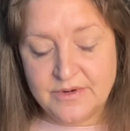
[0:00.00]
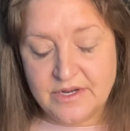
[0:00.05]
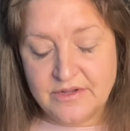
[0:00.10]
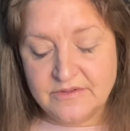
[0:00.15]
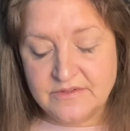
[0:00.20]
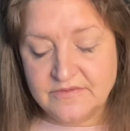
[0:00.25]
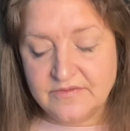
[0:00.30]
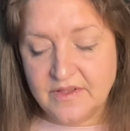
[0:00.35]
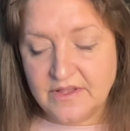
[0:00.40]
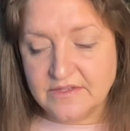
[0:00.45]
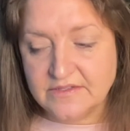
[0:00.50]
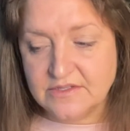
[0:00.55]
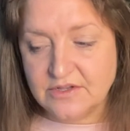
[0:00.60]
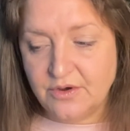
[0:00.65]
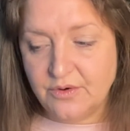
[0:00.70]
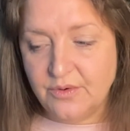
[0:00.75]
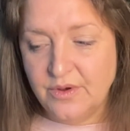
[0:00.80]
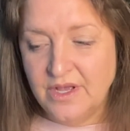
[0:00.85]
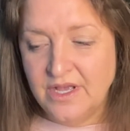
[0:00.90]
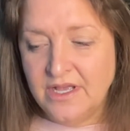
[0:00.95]
I was fit.
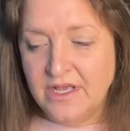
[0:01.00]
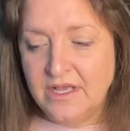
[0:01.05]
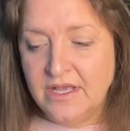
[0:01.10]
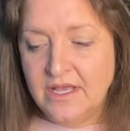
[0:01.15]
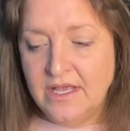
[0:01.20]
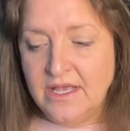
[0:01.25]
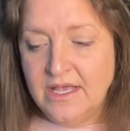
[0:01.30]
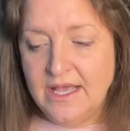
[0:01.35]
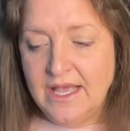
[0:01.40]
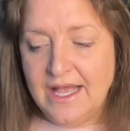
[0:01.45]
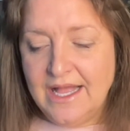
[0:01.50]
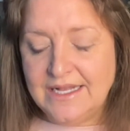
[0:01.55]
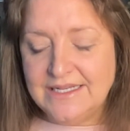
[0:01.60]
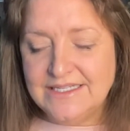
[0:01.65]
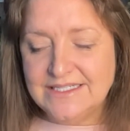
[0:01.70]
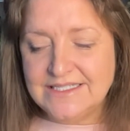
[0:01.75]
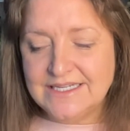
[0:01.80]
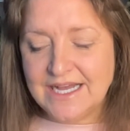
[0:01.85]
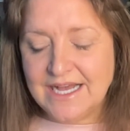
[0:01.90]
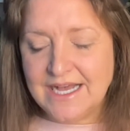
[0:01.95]
So
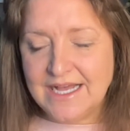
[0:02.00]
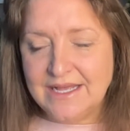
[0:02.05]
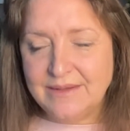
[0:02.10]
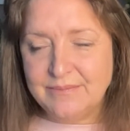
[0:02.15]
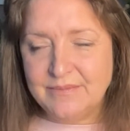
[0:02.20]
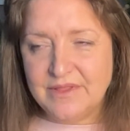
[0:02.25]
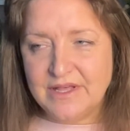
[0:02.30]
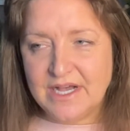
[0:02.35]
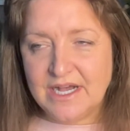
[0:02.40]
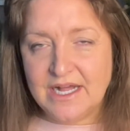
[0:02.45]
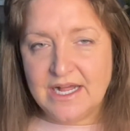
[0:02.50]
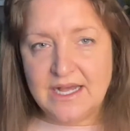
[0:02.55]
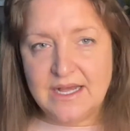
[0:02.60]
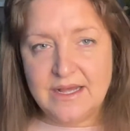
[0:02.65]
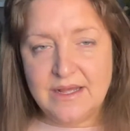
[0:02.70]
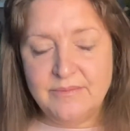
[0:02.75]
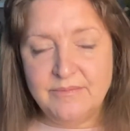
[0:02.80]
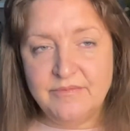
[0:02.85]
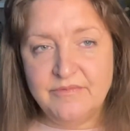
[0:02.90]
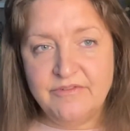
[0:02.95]
anytime that
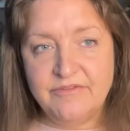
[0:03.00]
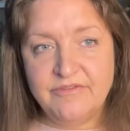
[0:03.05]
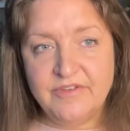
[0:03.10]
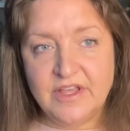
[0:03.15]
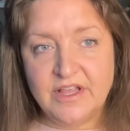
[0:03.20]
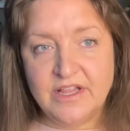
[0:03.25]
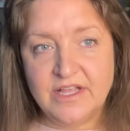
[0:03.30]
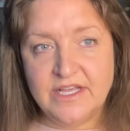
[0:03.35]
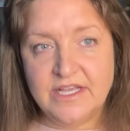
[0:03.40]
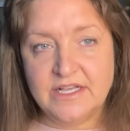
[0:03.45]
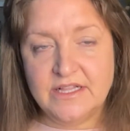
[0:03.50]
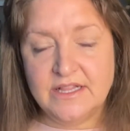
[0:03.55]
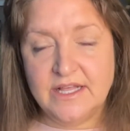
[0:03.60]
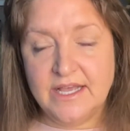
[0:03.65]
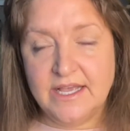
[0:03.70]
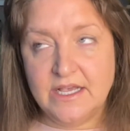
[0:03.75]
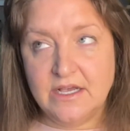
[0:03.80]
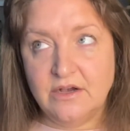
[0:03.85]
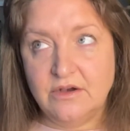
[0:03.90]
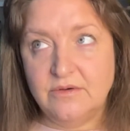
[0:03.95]
I'm feeling
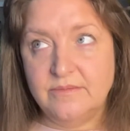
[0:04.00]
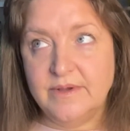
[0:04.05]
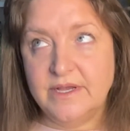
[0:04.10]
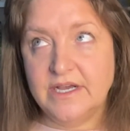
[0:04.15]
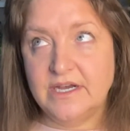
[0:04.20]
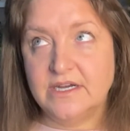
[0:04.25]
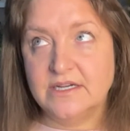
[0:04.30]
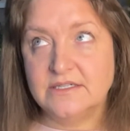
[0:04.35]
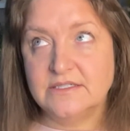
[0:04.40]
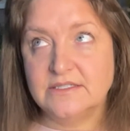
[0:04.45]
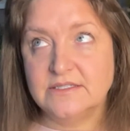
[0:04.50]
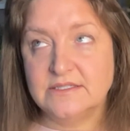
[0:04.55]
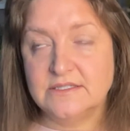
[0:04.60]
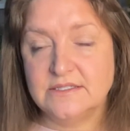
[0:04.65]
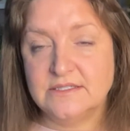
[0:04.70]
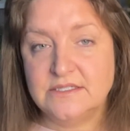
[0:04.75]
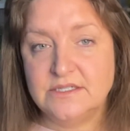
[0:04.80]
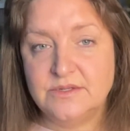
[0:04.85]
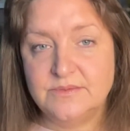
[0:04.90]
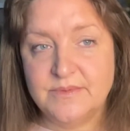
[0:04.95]
like, oh my gosh, this is
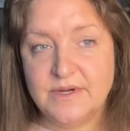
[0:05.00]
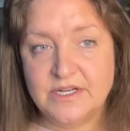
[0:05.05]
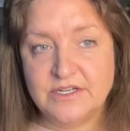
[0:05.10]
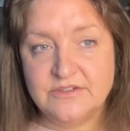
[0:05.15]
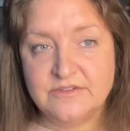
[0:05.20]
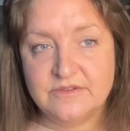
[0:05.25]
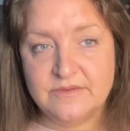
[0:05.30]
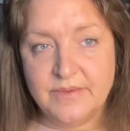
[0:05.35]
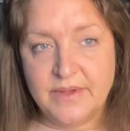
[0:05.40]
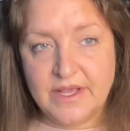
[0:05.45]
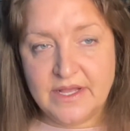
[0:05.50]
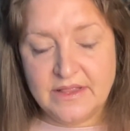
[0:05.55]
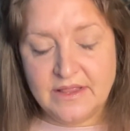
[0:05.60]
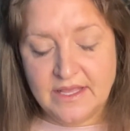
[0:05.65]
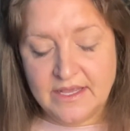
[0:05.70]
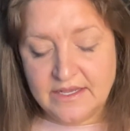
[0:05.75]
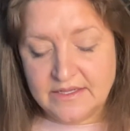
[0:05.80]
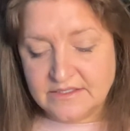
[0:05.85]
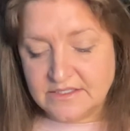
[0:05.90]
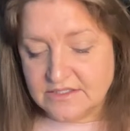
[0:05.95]
too much for me, I'd
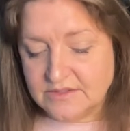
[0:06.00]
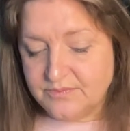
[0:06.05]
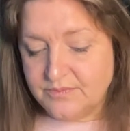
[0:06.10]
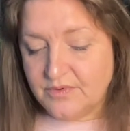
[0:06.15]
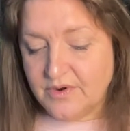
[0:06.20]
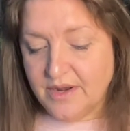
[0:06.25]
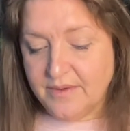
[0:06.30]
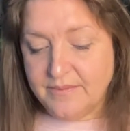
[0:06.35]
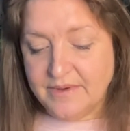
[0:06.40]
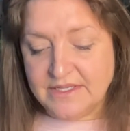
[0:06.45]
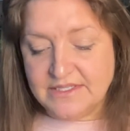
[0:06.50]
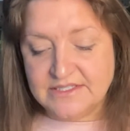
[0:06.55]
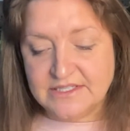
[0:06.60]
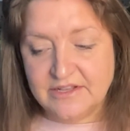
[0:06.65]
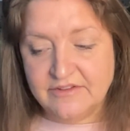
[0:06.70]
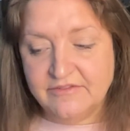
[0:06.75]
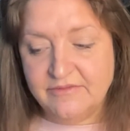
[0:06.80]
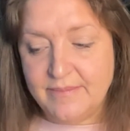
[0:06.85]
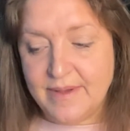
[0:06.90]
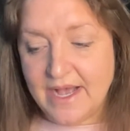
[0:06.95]
like just bring
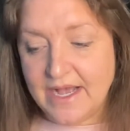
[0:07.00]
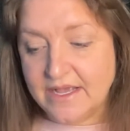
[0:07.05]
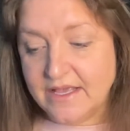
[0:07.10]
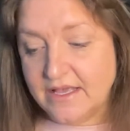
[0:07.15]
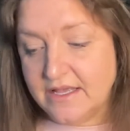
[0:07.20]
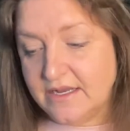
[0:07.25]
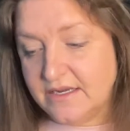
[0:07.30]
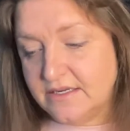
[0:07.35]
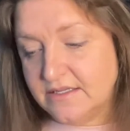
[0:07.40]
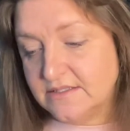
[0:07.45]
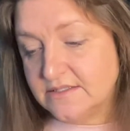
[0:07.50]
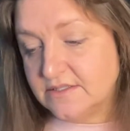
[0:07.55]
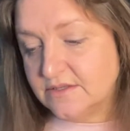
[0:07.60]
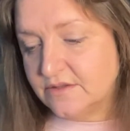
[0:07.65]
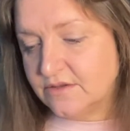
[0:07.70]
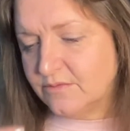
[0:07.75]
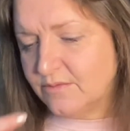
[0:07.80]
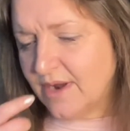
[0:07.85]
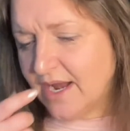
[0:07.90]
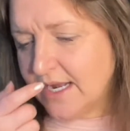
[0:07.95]
myself back in. And so
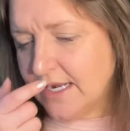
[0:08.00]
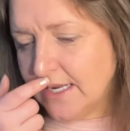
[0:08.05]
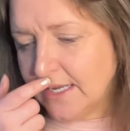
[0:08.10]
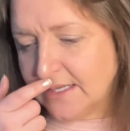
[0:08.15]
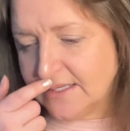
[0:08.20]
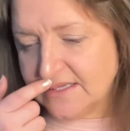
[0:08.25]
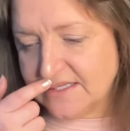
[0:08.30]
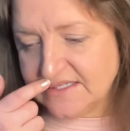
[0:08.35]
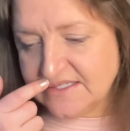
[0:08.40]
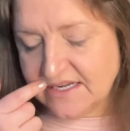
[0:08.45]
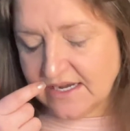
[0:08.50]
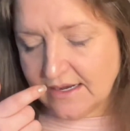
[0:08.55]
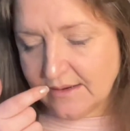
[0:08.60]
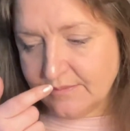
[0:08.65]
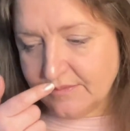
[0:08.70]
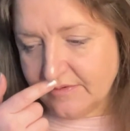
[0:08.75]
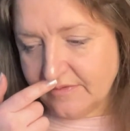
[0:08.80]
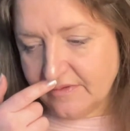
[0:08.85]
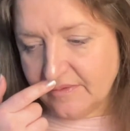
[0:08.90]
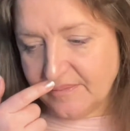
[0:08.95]
the writing at the
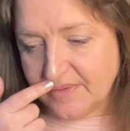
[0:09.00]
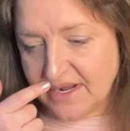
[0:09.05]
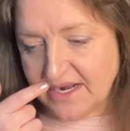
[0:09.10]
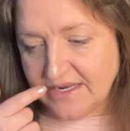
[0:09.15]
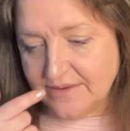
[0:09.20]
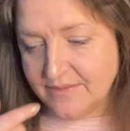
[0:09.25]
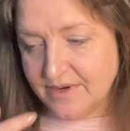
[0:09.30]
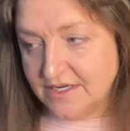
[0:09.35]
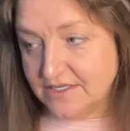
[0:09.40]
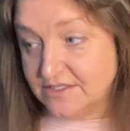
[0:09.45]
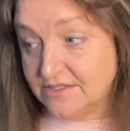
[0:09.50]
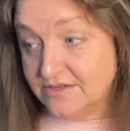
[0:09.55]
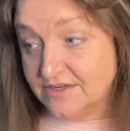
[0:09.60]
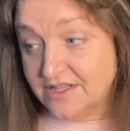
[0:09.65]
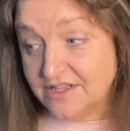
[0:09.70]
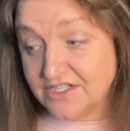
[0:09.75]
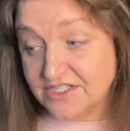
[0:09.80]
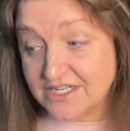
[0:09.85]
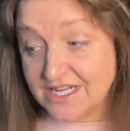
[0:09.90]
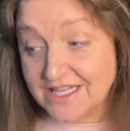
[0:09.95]
top of the Body Mind Tune In,
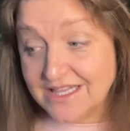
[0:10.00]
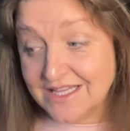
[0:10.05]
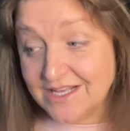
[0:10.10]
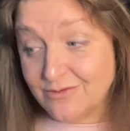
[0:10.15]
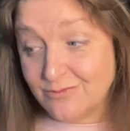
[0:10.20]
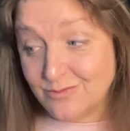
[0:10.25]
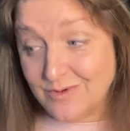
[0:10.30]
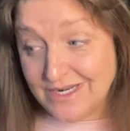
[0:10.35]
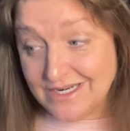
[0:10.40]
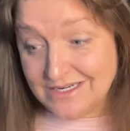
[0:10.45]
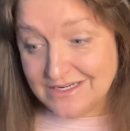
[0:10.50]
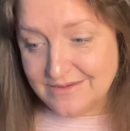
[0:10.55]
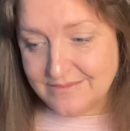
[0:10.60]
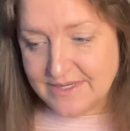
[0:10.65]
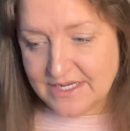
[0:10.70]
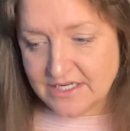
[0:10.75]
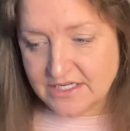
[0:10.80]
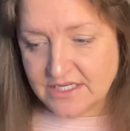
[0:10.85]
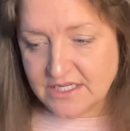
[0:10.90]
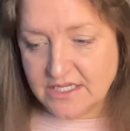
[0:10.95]
there's not a lot written
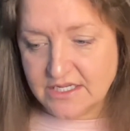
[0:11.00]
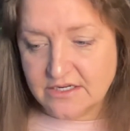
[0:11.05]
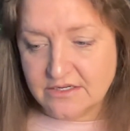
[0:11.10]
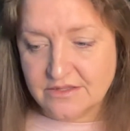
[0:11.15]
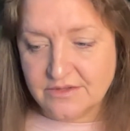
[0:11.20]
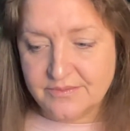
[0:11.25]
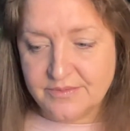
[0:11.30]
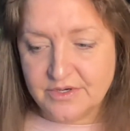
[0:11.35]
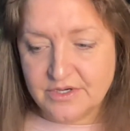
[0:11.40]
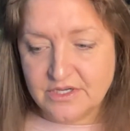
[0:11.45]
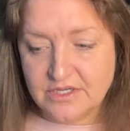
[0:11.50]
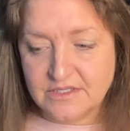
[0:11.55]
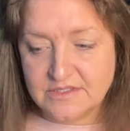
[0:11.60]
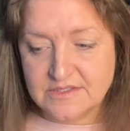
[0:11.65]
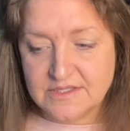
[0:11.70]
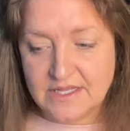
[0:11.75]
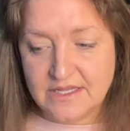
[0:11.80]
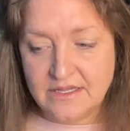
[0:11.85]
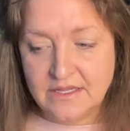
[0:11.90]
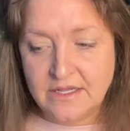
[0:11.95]
about it here in the book, is
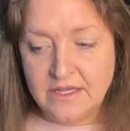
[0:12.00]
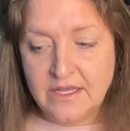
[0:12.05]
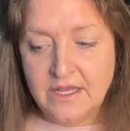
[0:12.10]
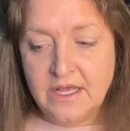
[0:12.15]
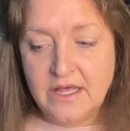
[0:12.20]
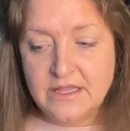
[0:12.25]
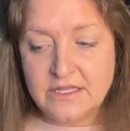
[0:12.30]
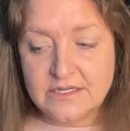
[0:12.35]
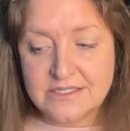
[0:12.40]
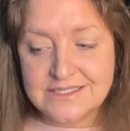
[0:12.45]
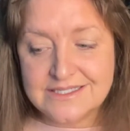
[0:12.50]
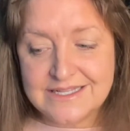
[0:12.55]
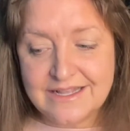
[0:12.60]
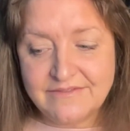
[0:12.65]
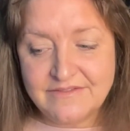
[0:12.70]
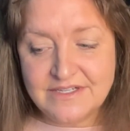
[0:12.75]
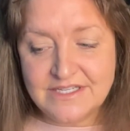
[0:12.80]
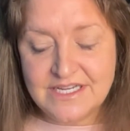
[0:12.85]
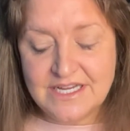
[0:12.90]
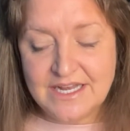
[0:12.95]
that there are
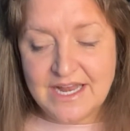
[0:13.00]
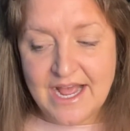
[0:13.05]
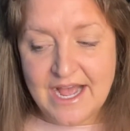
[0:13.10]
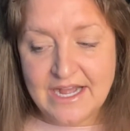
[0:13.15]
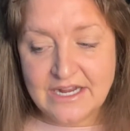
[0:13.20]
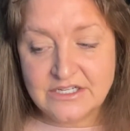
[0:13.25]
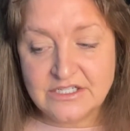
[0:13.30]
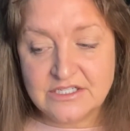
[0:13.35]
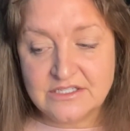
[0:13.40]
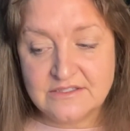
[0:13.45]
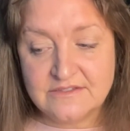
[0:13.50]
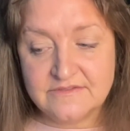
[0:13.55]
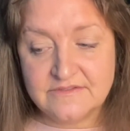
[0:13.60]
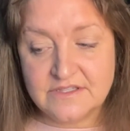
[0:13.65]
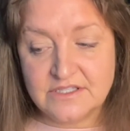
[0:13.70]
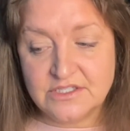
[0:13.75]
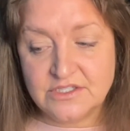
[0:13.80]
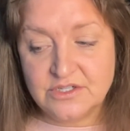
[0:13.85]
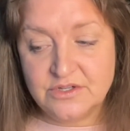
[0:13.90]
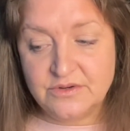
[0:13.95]
17 actions for
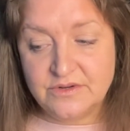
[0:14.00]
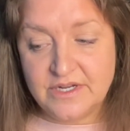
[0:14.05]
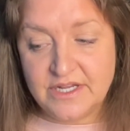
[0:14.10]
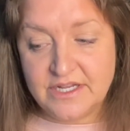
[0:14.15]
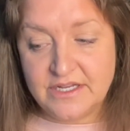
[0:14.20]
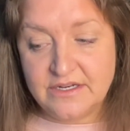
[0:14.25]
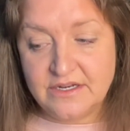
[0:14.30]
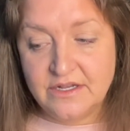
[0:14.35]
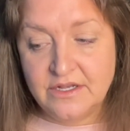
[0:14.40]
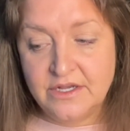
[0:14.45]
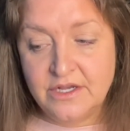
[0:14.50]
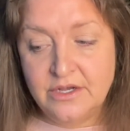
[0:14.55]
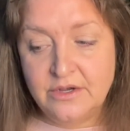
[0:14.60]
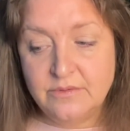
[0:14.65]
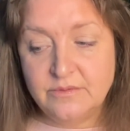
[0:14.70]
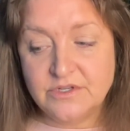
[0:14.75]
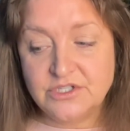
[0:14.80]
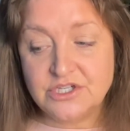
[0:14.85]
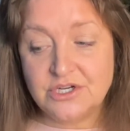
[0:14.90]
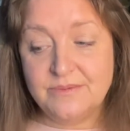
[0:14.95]
the tune in,
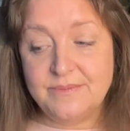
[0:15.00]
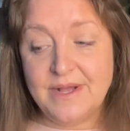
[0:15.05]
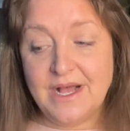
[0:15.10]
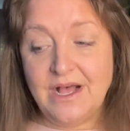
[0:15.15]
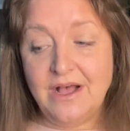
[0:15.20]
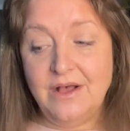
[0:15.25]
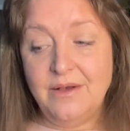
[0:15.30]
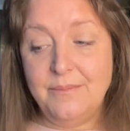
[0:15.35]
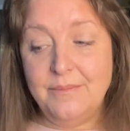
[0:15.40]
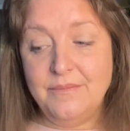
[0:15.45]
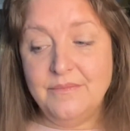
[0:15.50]
which are about a